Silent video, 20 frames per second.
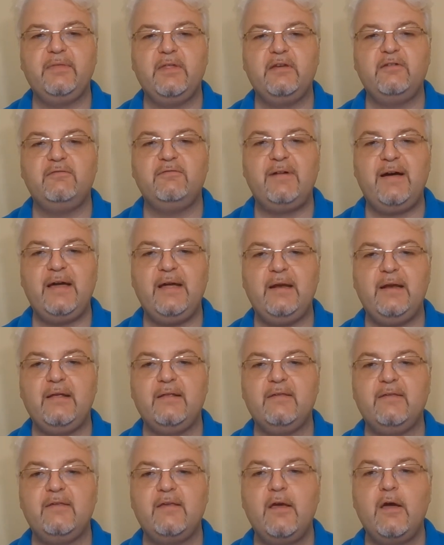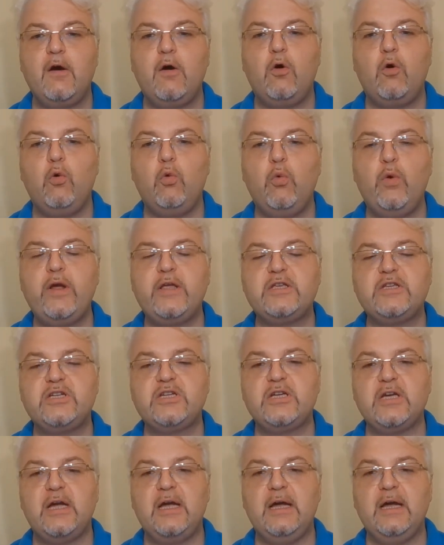violence
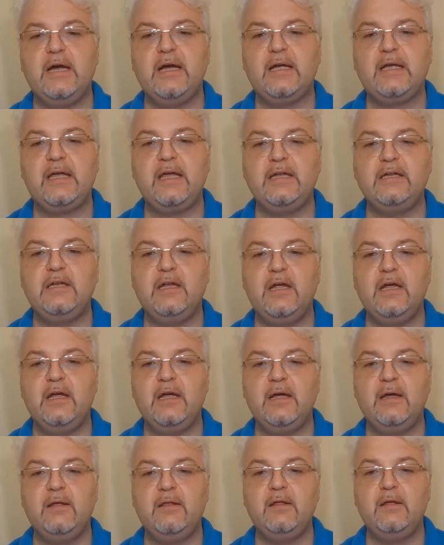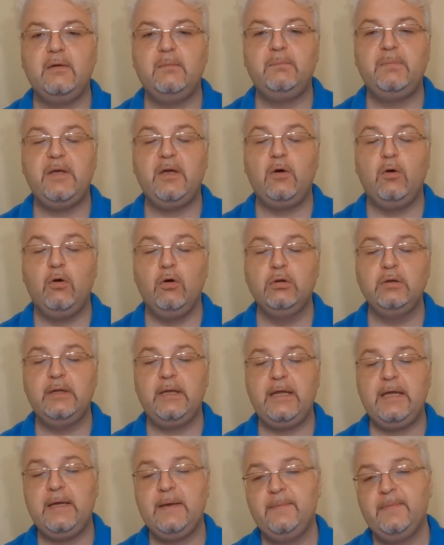which can be
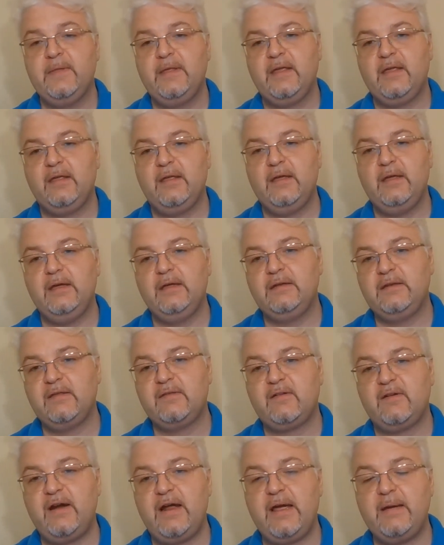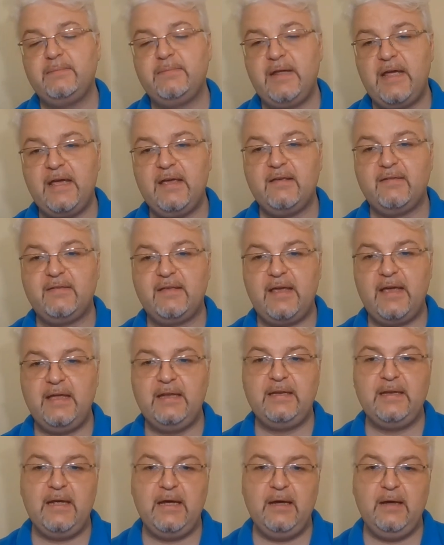only described as
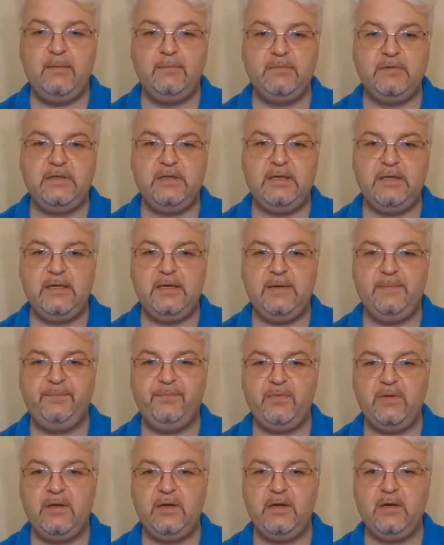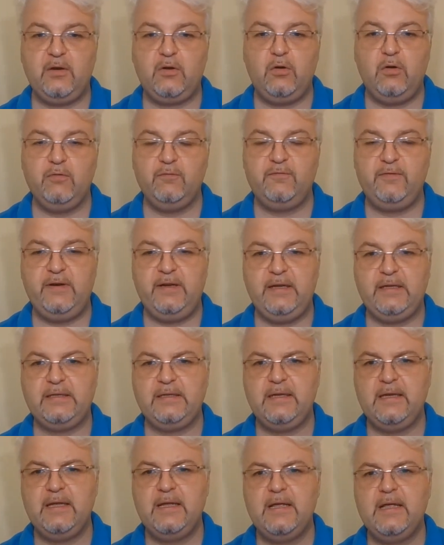an armed conflict.
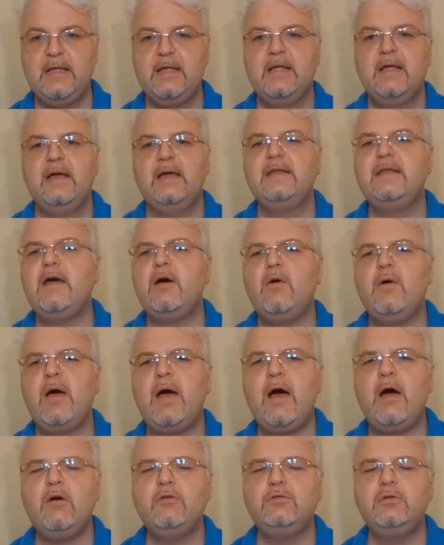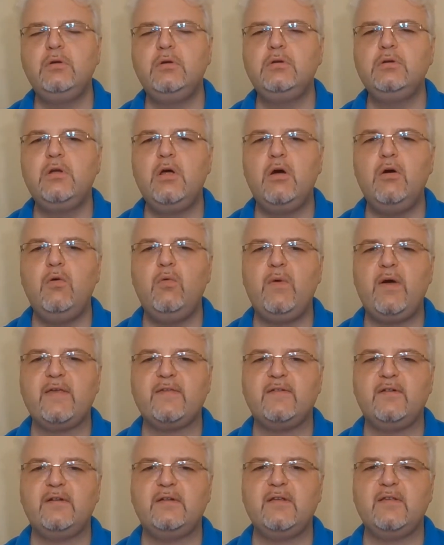Now, how do you know
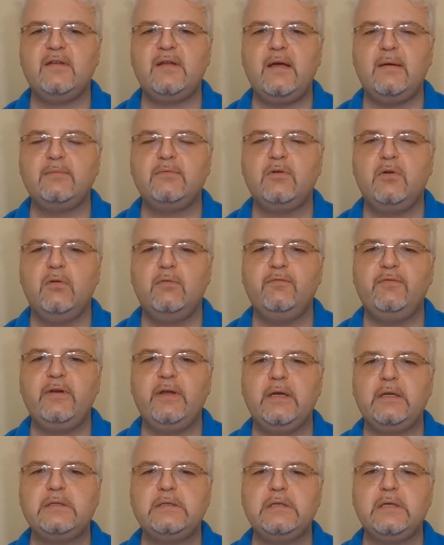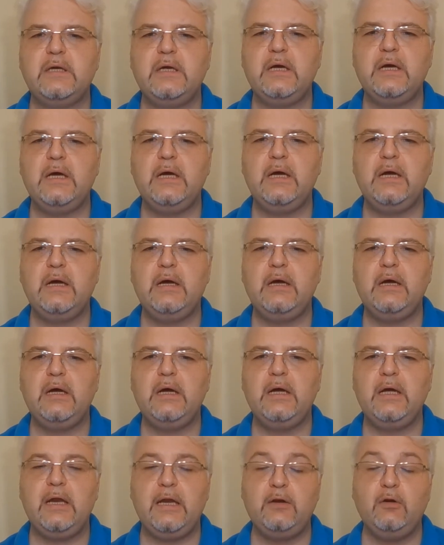whether it is an armed conflict,
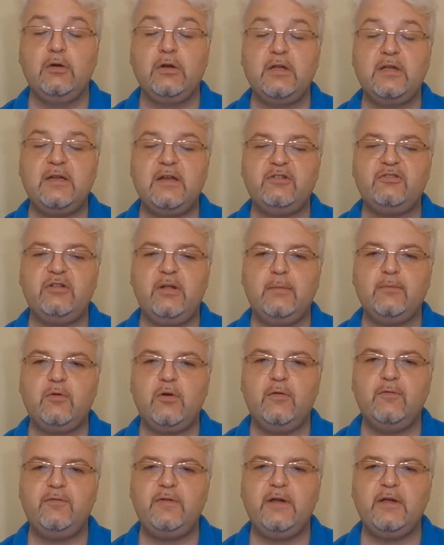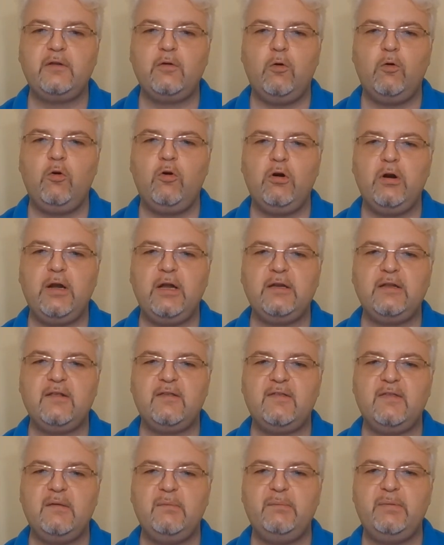a non-international armed conflict, or it
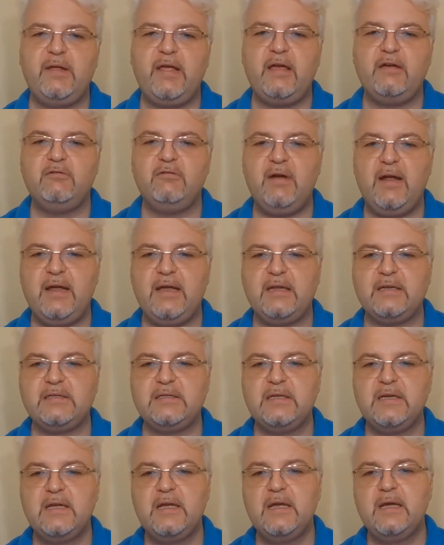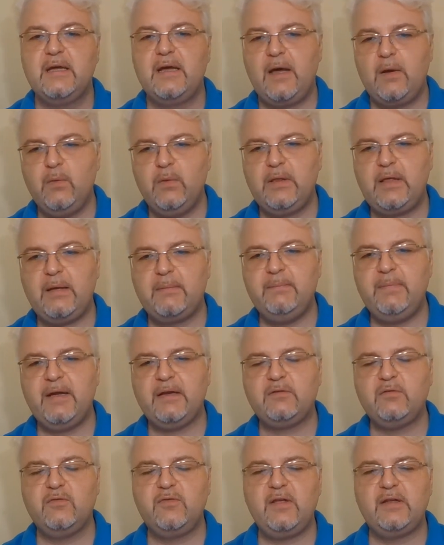is simply a riot? I will come
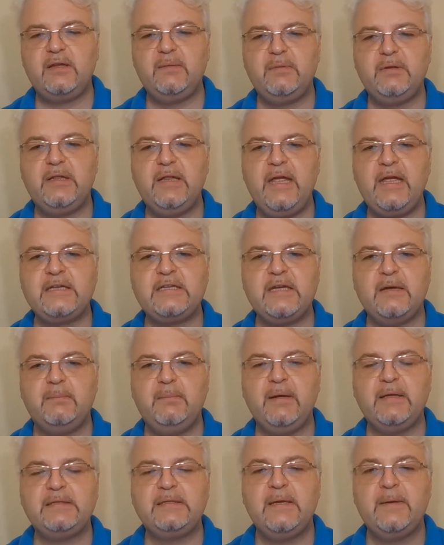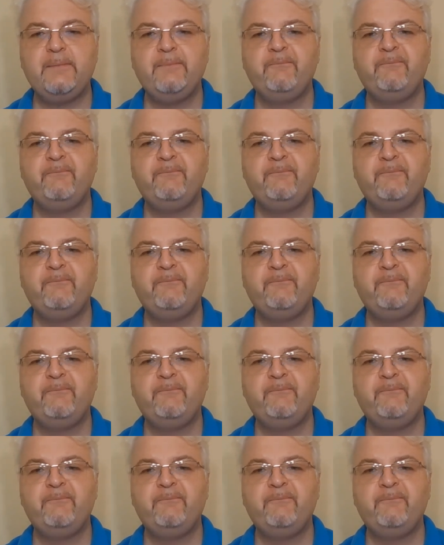back to that a bit later, but